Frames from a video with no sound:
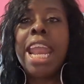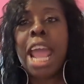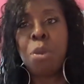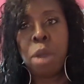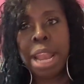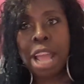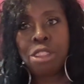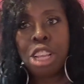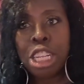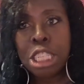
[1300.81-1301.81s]
and I
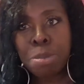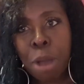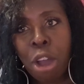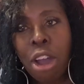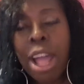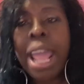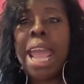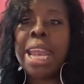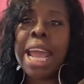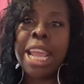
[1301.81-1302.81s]
went out to the
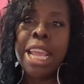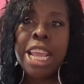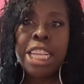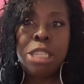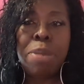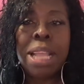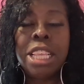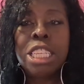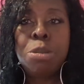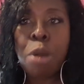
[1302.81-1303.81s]
spa, and I
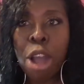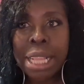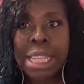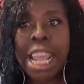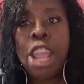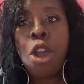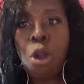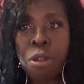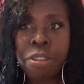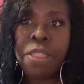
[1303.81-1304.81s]
spent the spa
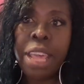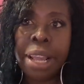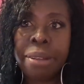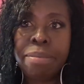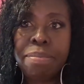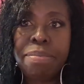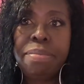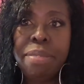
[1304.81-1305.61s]
day over there.